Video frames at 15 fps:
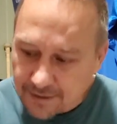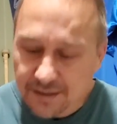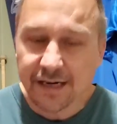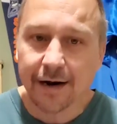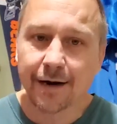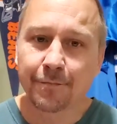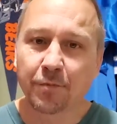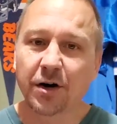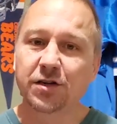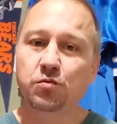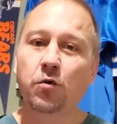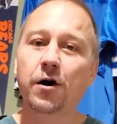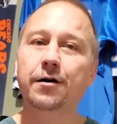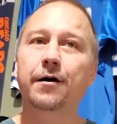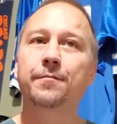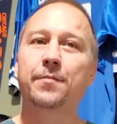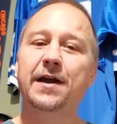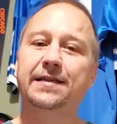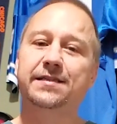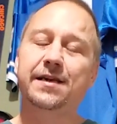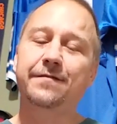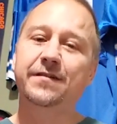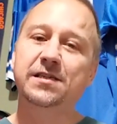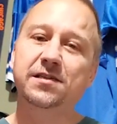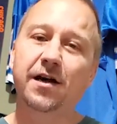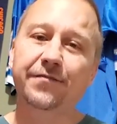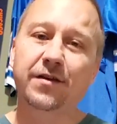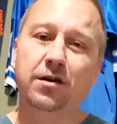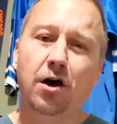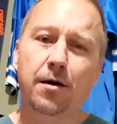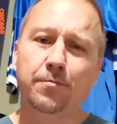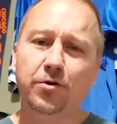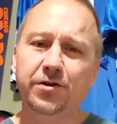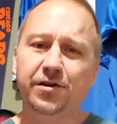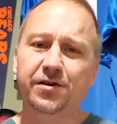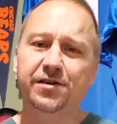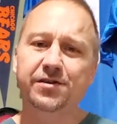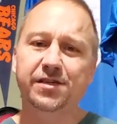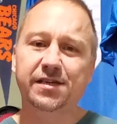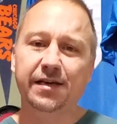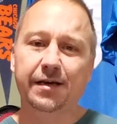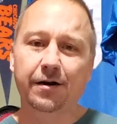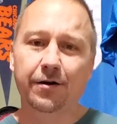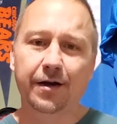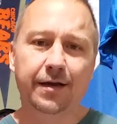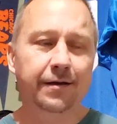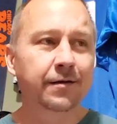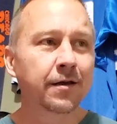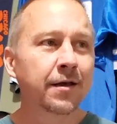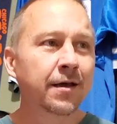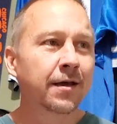Teddy Bridgewater and Mike Davis, not the combo you're used to hearing.